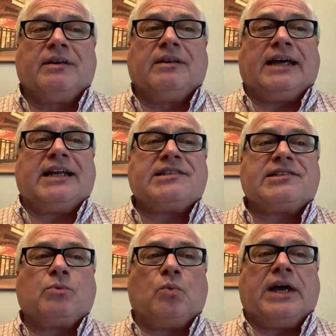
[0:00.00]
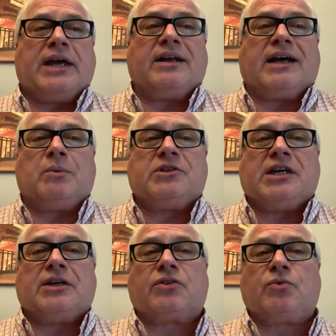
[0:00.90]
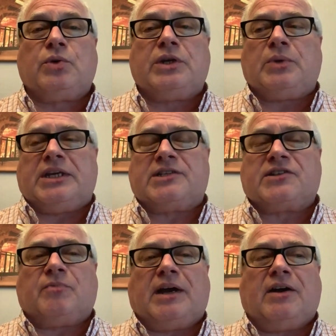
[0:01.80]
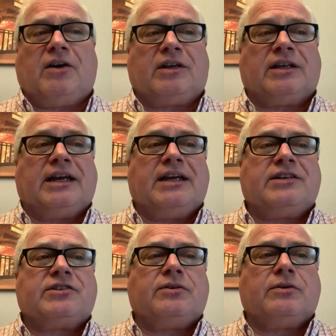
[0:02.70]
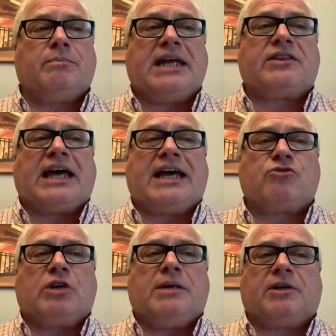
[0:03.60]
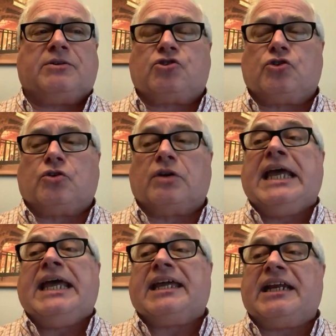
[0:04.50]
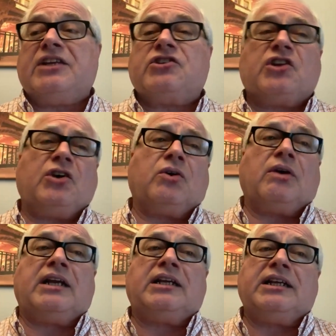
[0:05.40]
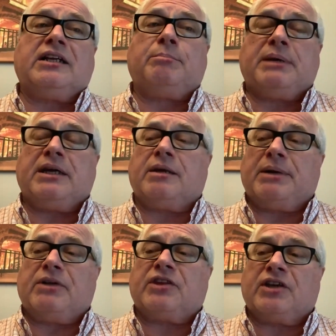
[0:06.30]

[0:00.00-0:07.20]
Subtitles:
That's when I will take 3 weeks of my holiday to make that dream come true, getting to know a little bit about the